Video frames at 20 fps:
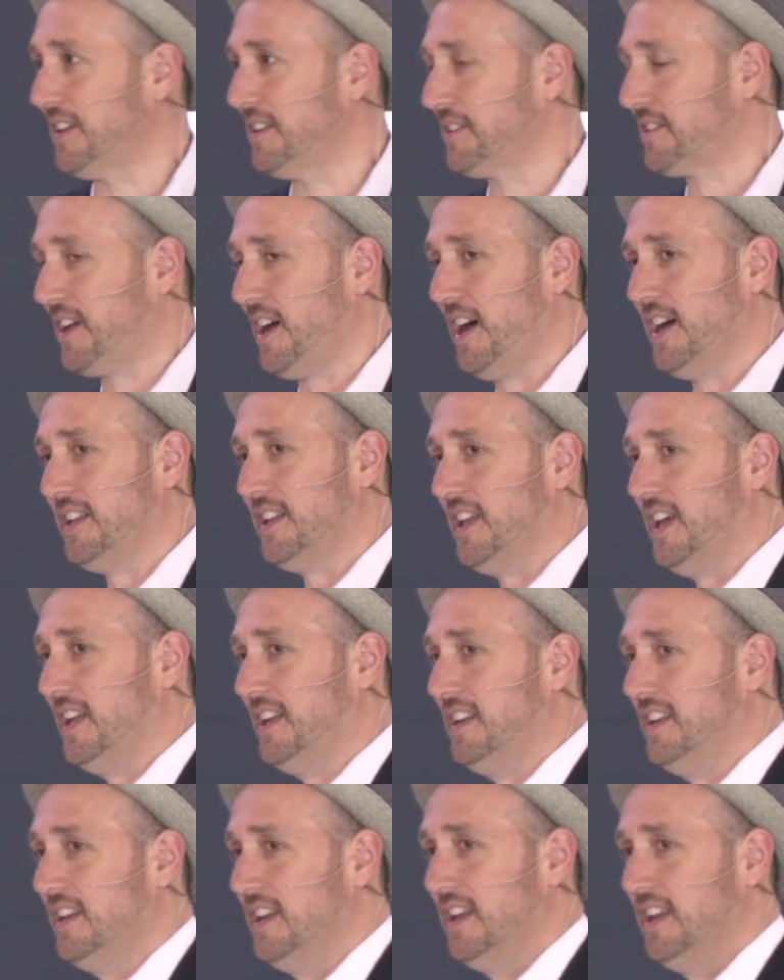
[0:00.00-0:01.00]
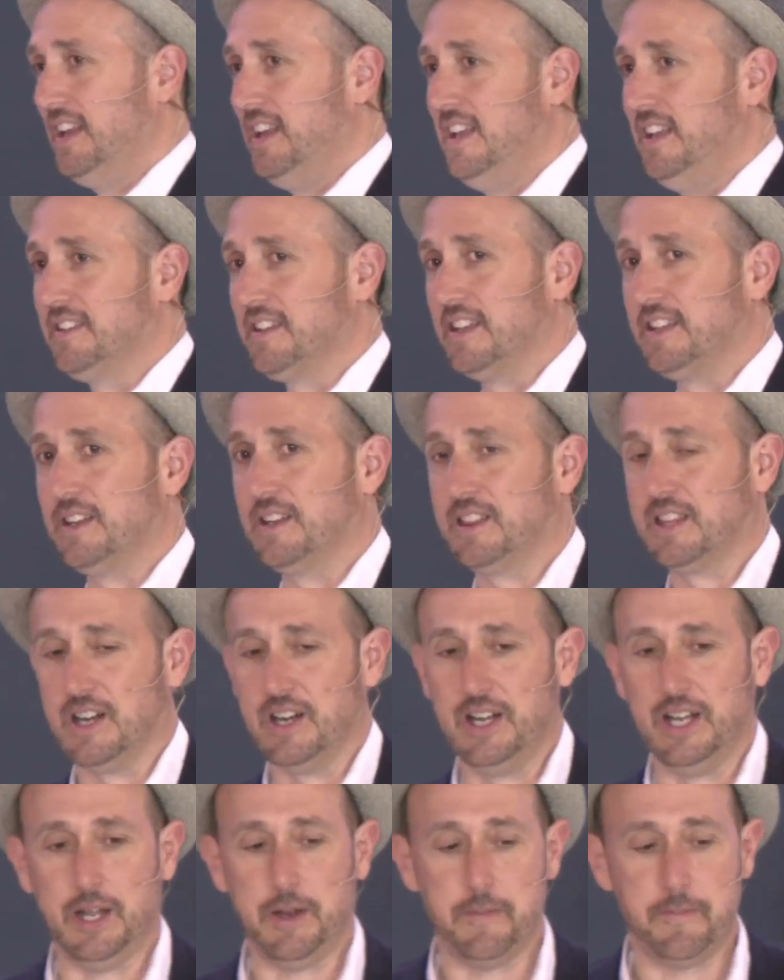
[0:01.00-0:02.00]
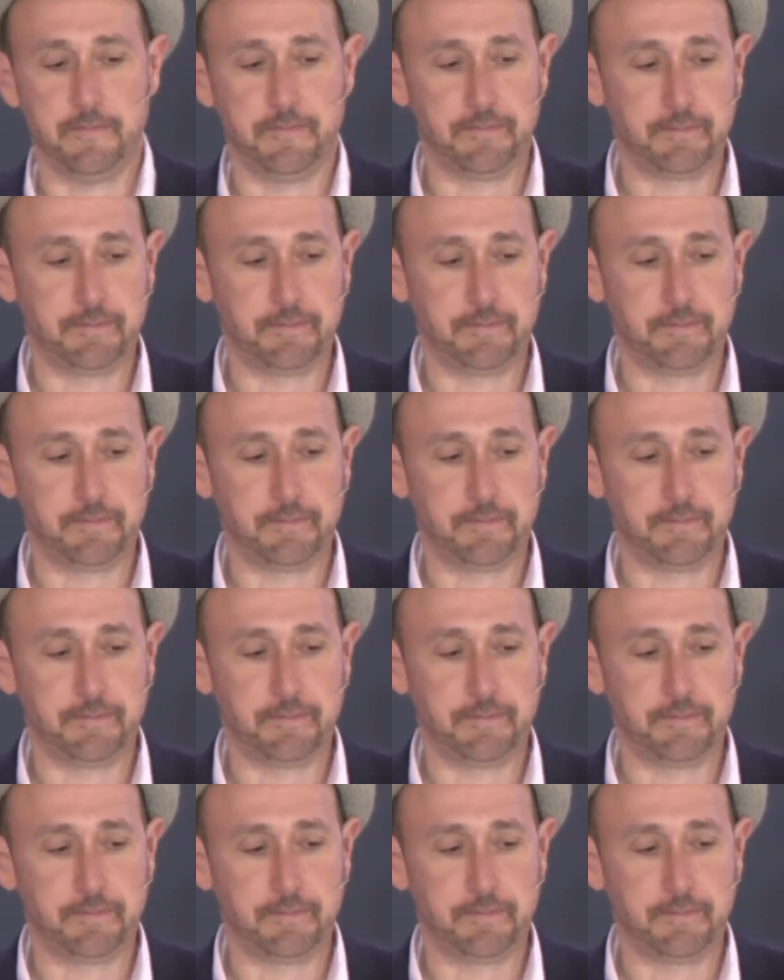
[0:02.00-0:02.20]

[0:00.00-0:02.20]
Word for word: of this continent is under 30.